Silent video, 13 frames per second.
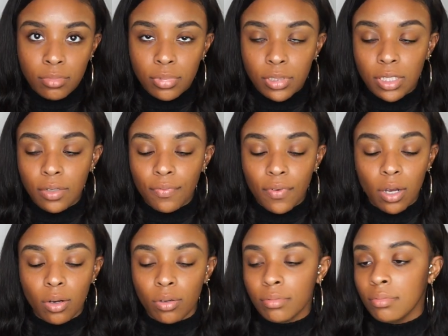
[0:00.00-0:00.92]
she
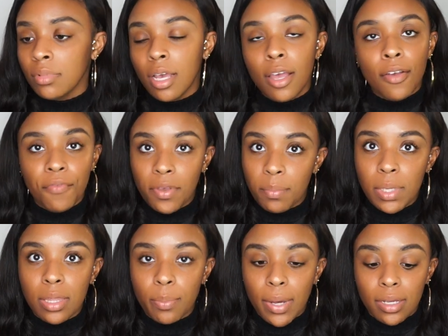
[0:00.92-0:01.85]
felt fit
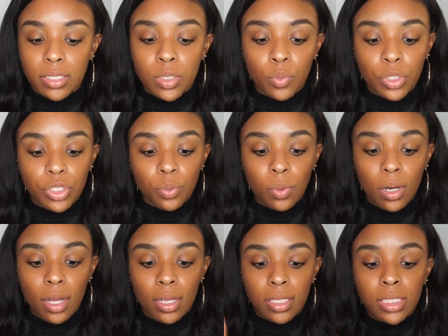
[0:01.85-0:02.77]
me the best, which
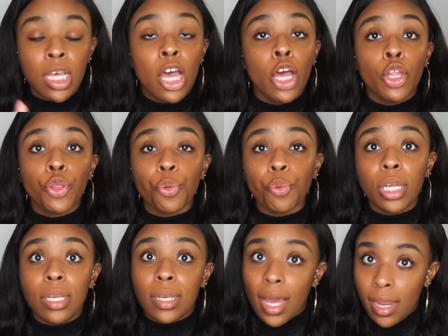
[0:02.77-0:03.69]
was
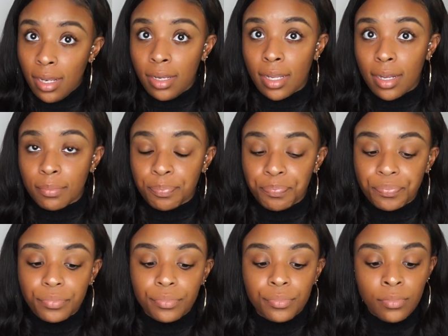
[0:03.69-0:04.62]
$390.
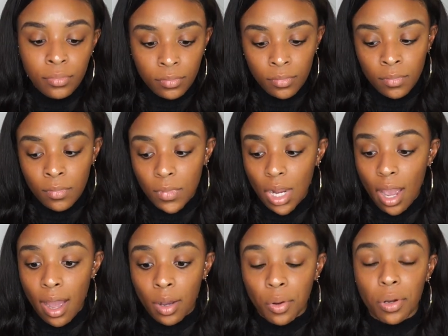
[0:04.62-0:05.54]

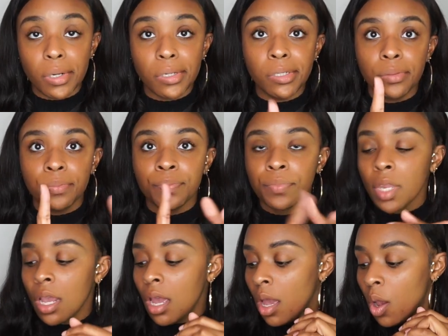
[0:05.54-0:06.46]
Now,
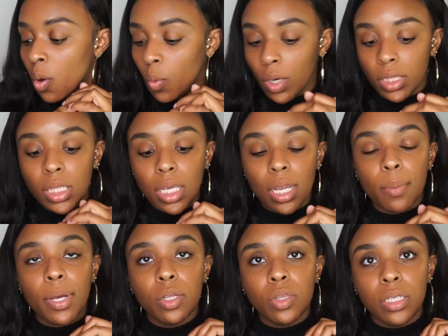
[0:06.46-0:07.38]
one thing
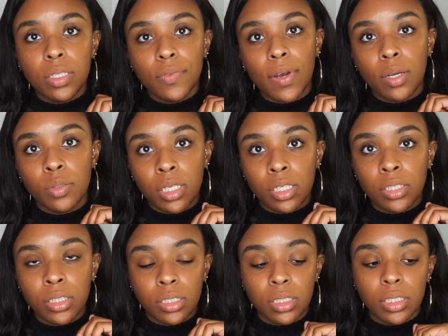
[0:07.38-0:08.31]
about these
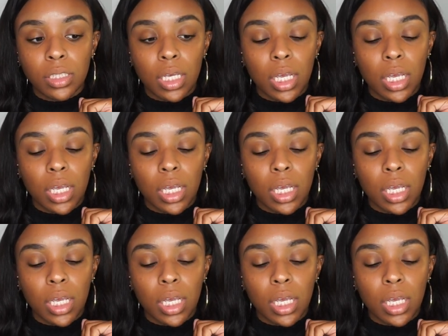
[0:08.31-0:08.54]
foundations